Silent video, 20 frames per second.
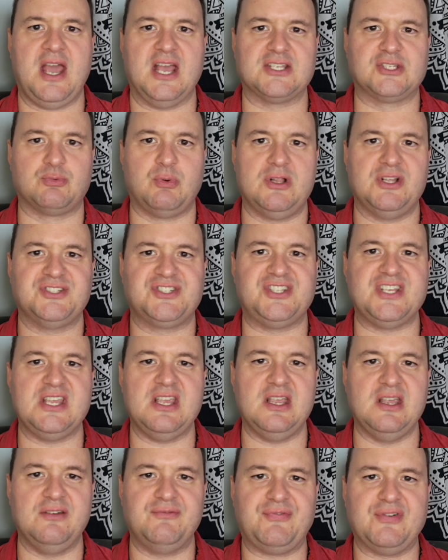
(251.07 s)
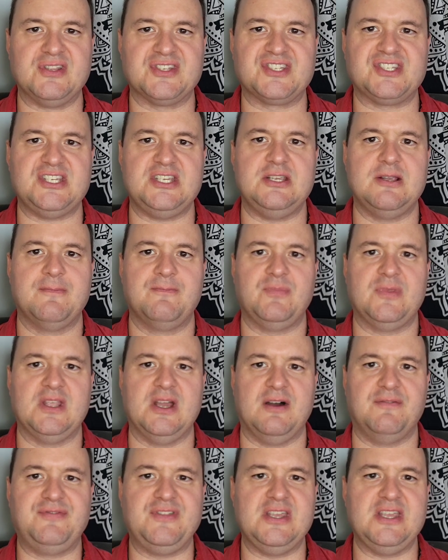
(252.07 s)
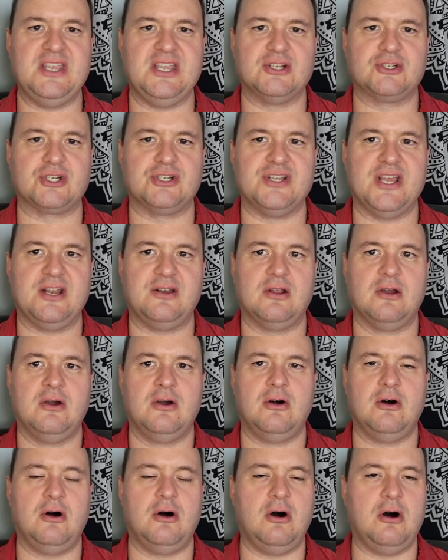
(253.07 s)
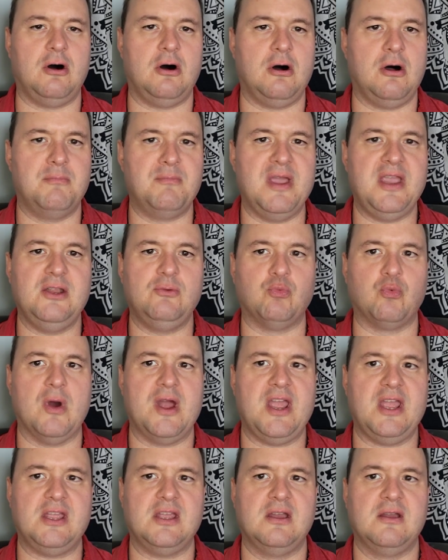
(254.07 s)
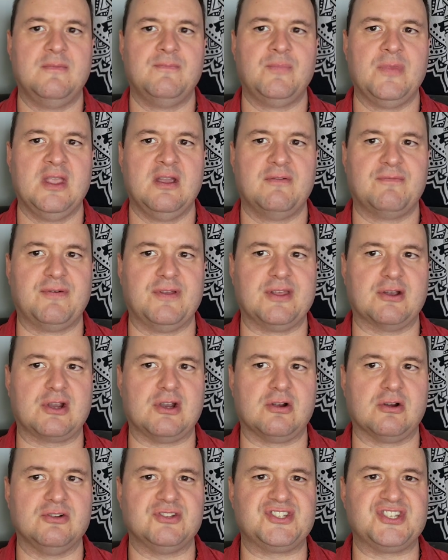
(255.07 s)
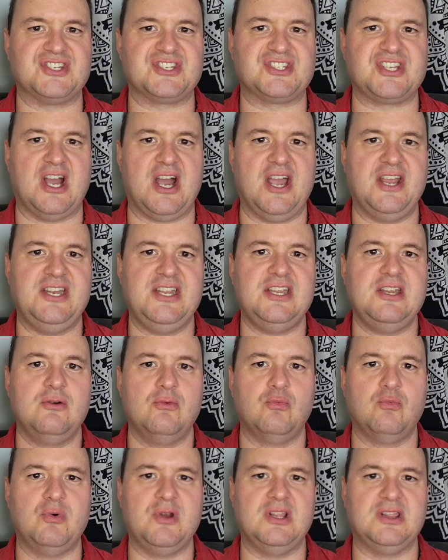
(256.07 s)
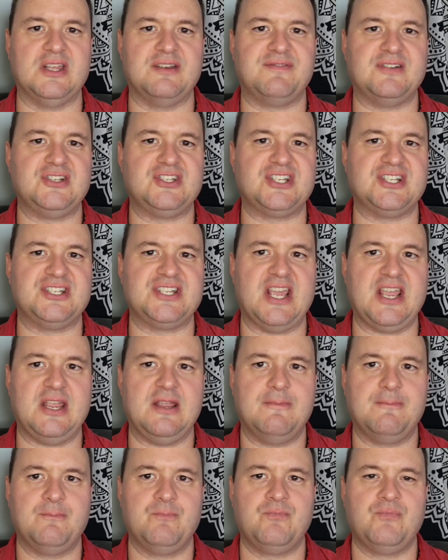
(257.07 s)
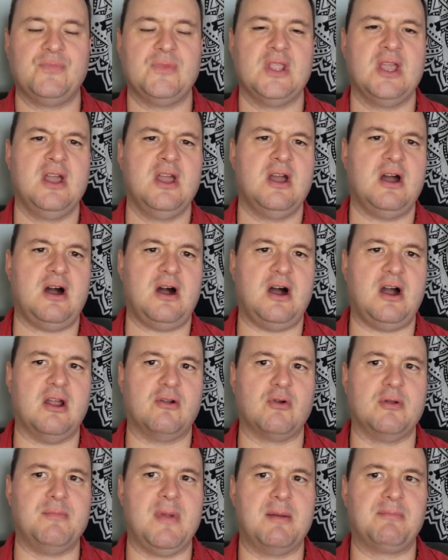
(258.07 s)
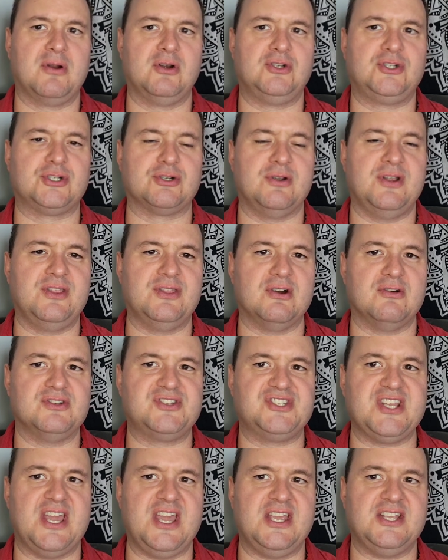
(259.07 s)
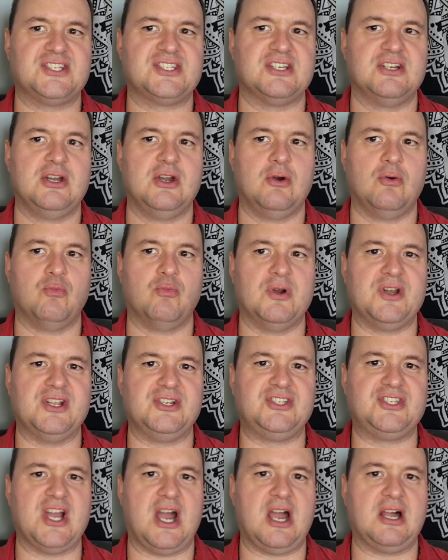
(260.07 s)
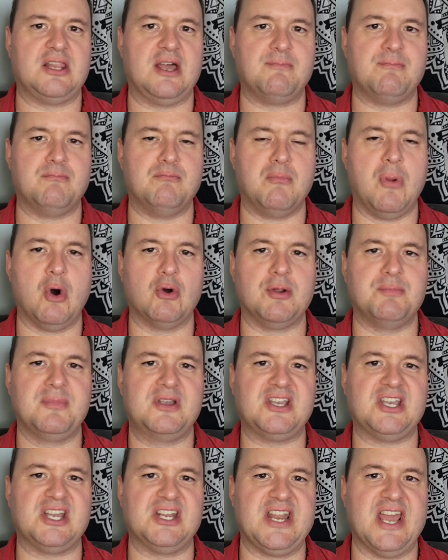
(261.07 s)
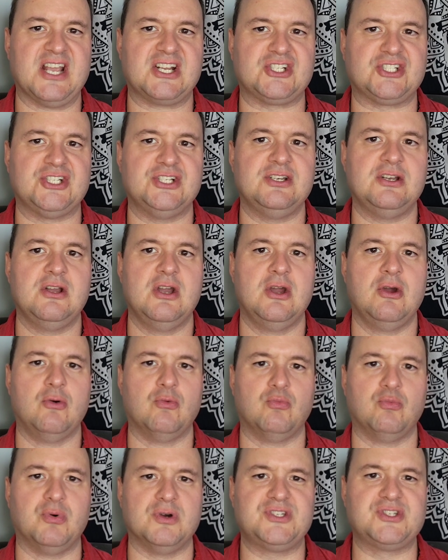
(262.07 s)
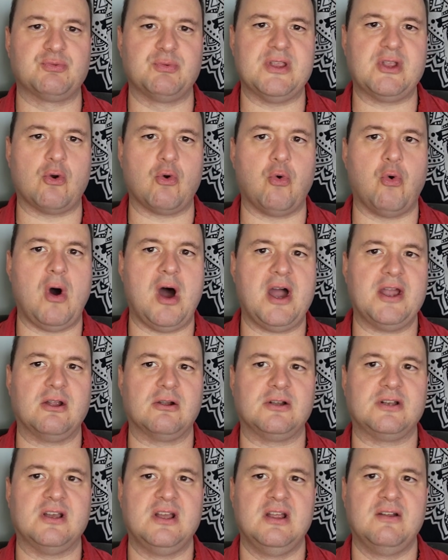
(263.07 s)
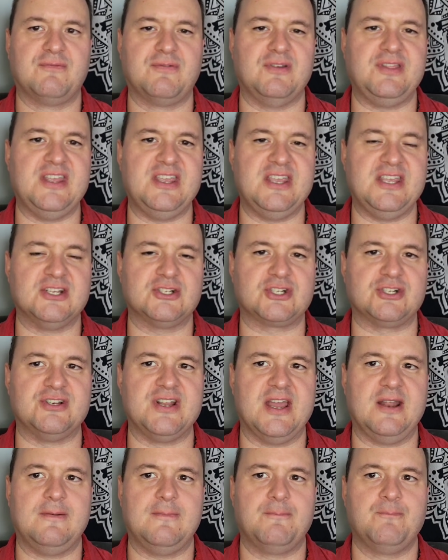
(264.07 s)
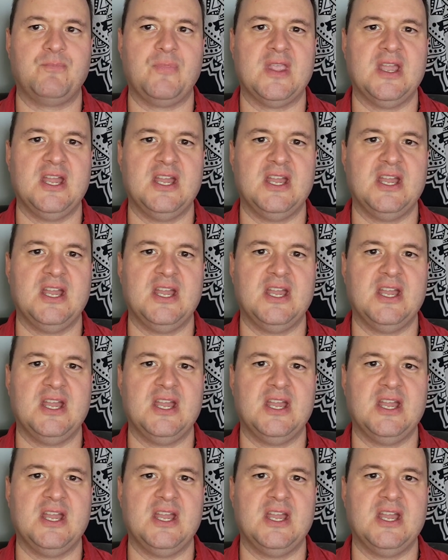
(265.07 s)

as well as the infancy of the internet, all made way for the current society we live in today. I remember during those days when a dial up modem connection was required for the internet